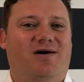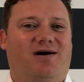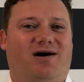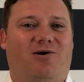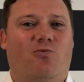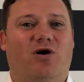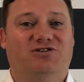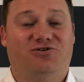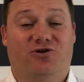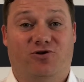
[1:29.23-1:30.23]

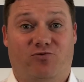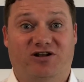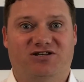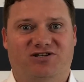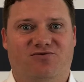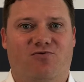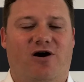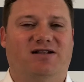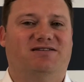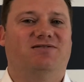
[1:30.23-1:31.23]
Once you've got the registered
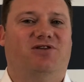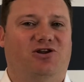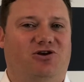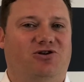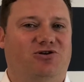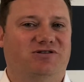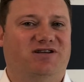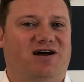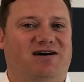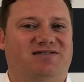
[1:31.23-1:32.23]
rights, then you can use
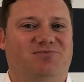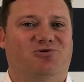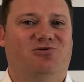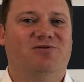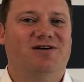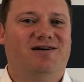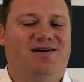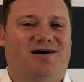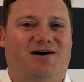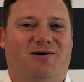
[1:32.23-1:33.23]
the R symbol
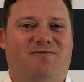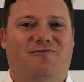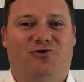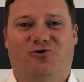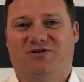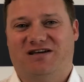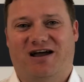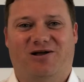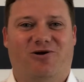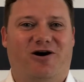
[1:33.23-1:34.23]
for your
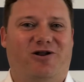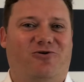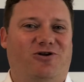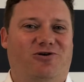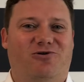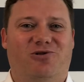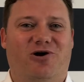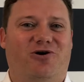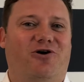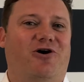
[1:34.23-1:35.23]
tagline or your
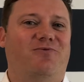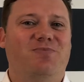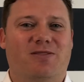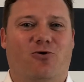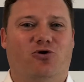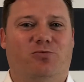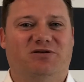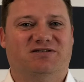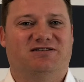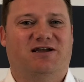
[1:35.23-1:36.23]
logo or your
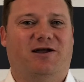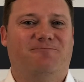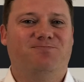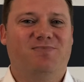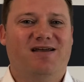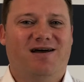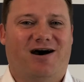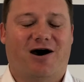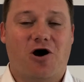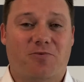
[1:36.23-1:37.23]
business name.
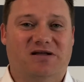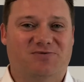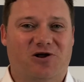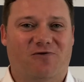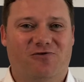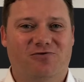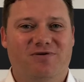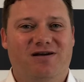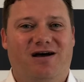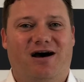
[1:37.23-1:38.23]
I hope that's been helpful.
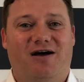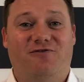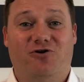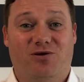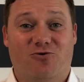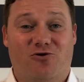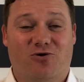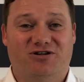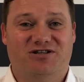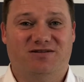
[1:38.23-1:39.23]
If you've got any more
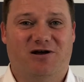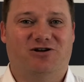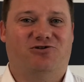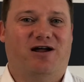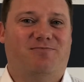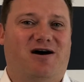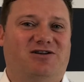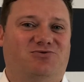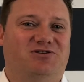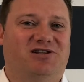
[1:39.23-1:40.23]
questions about
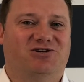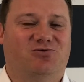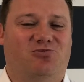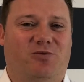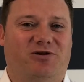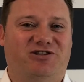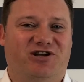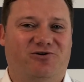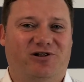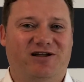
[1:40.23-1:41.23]
trademarks or intellectual property
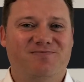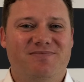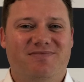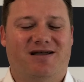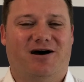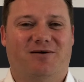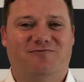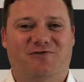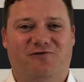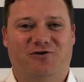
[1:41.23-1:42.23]
generally,
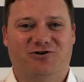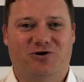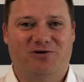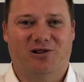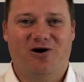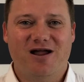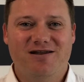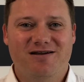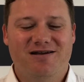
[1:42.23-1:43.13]
feel free to drop me a line